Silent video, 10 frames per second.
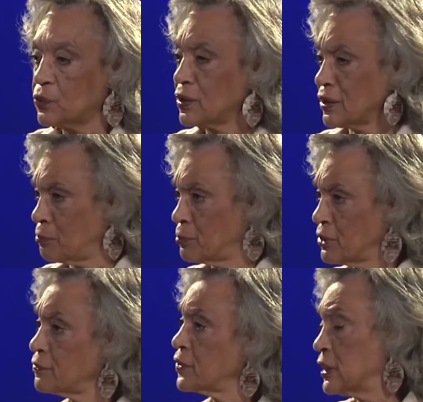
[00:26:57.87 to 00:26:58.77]
a couple
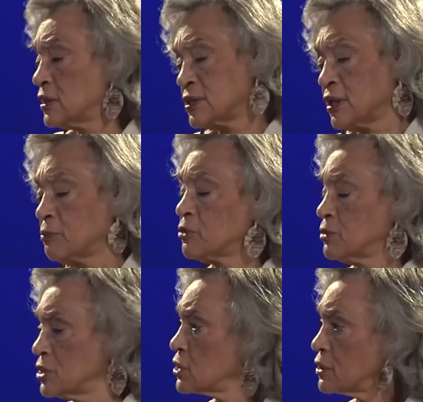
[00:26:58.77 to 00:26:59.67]
of things. I'm
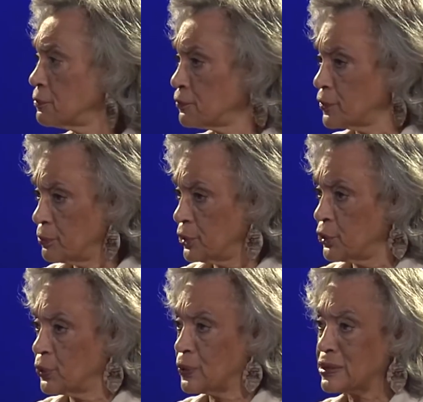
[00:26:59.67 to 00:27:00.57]
originally from New
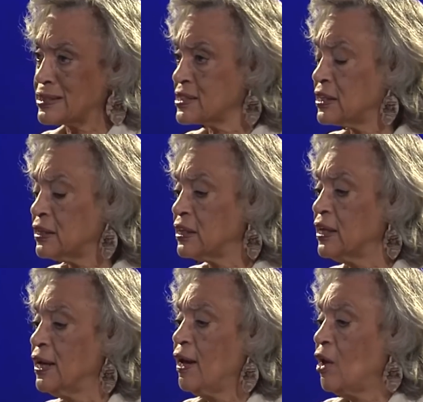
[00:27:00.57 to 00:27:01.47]
York City,
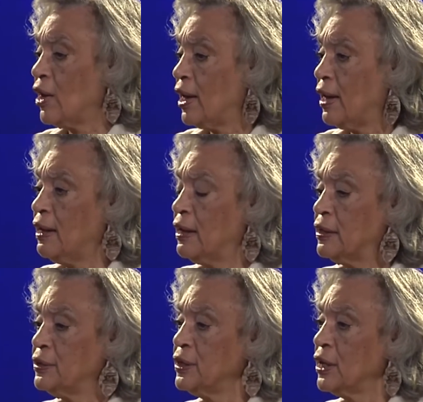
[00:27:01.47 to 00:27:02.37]
and